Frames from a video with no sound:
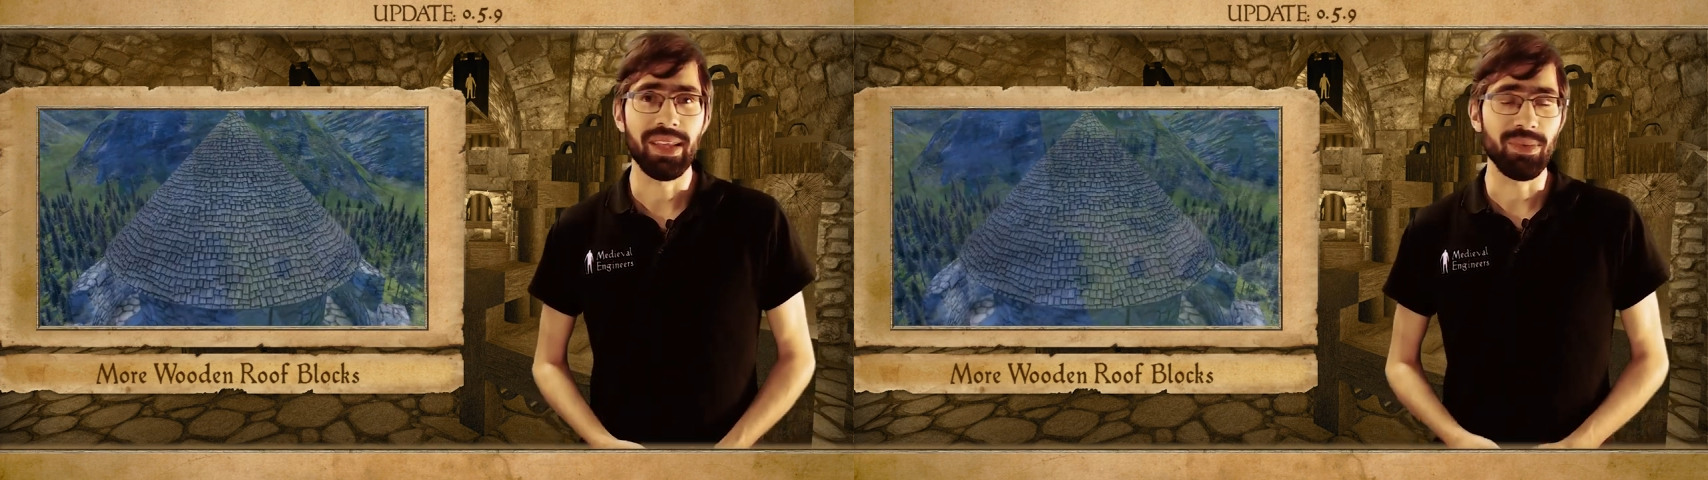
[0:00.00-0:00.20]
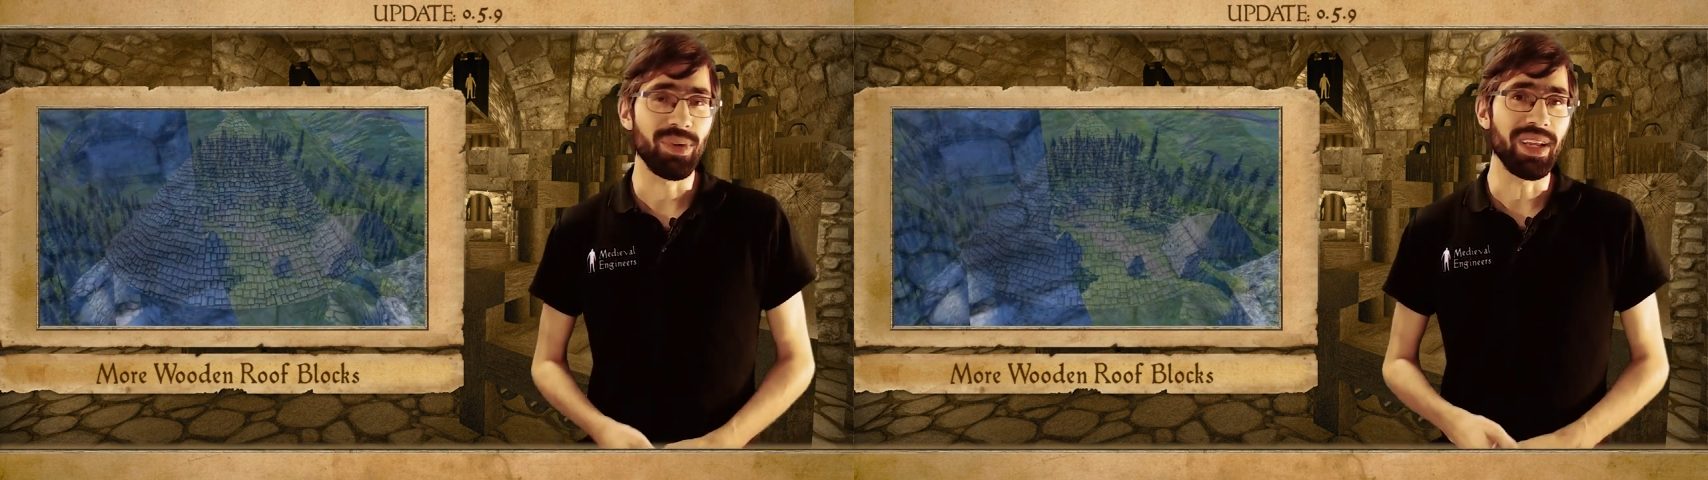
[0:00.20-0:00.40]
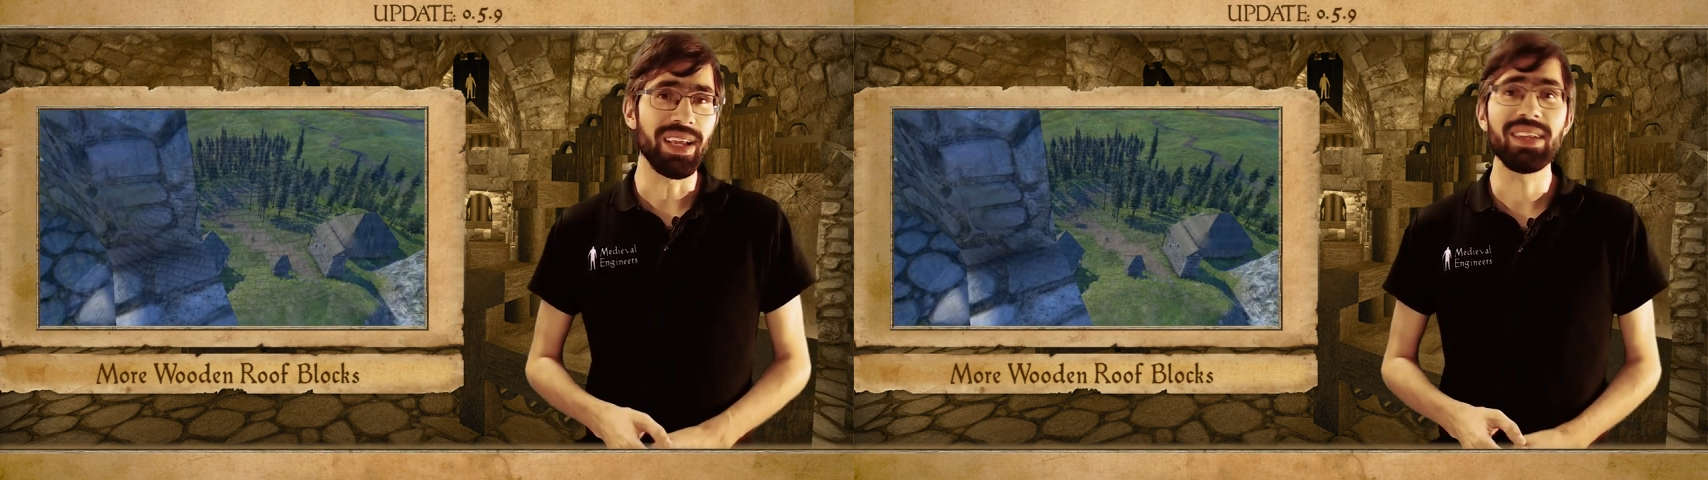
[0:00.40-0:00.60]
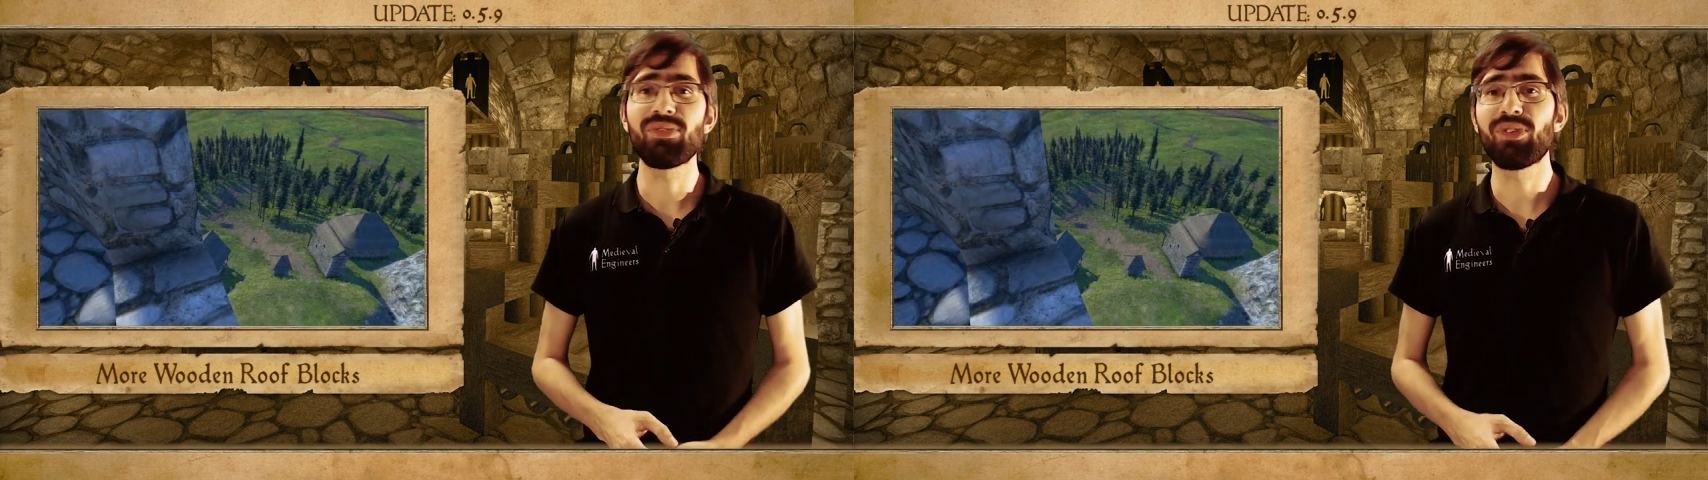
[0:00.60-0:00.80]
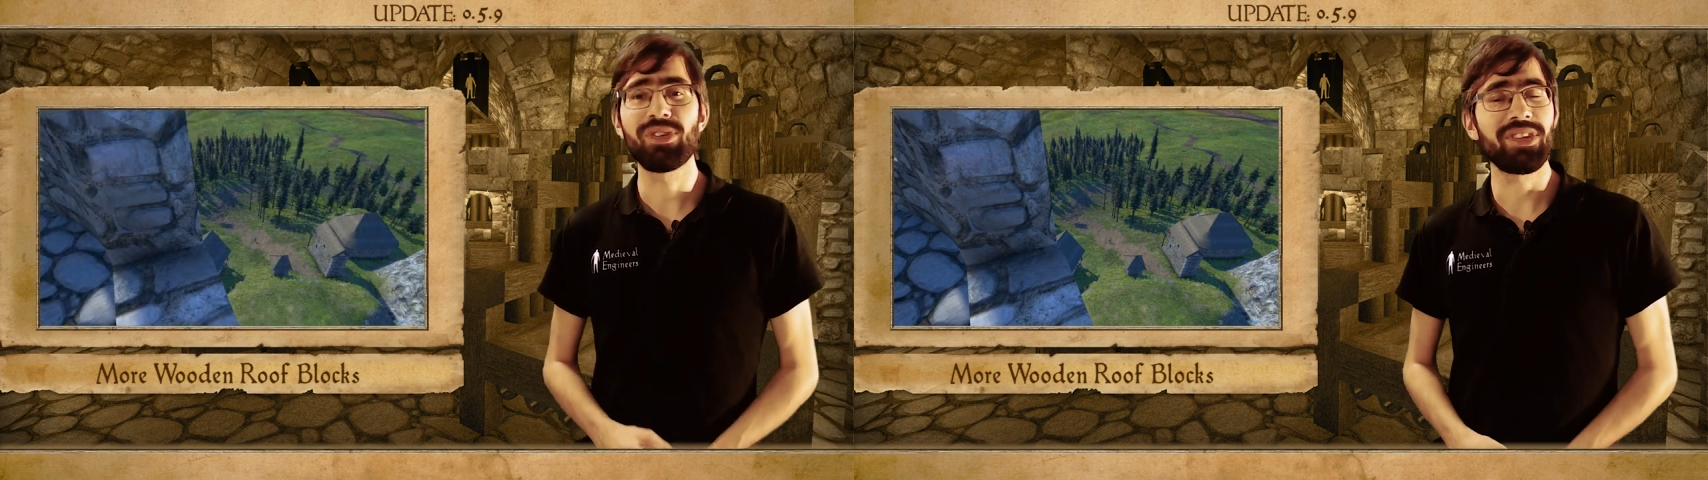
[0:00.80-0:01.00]
that we
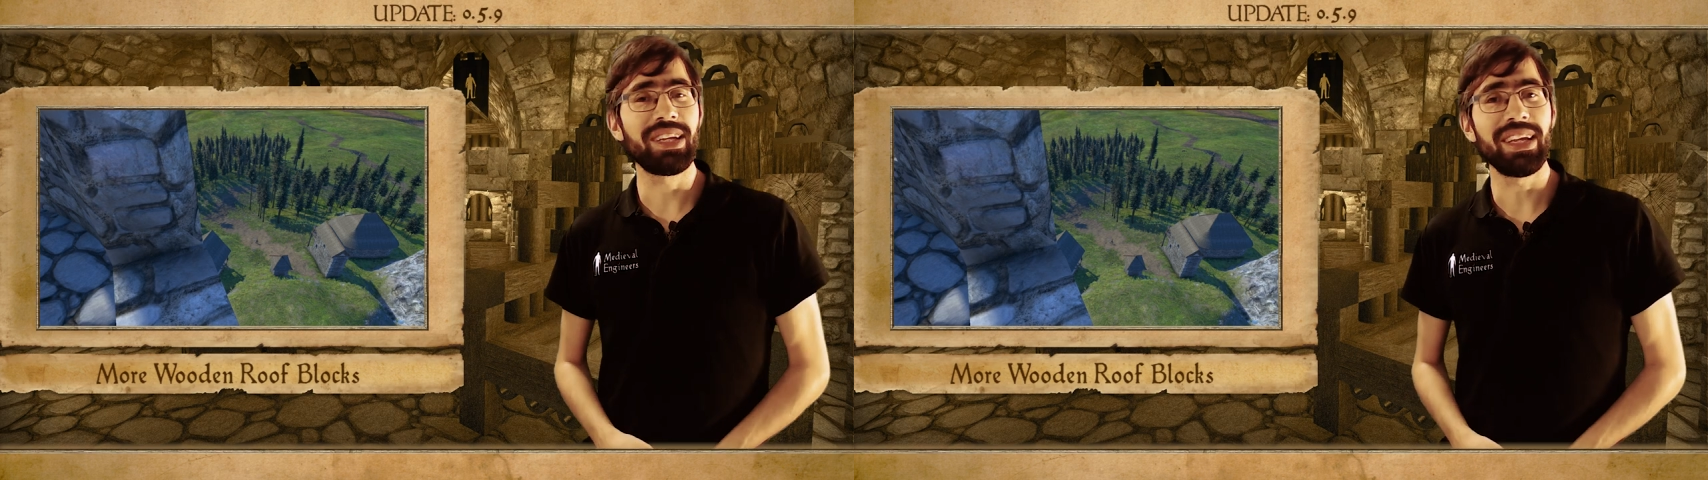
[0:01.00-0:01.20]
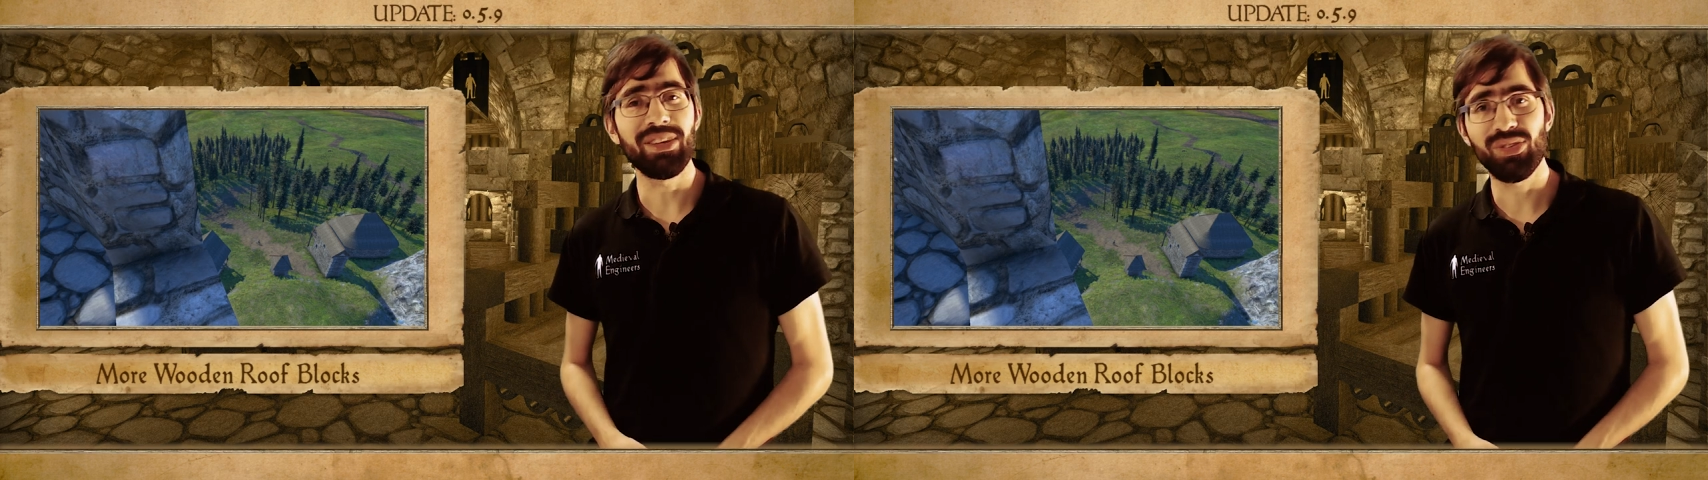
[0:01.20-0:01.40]
inadvertently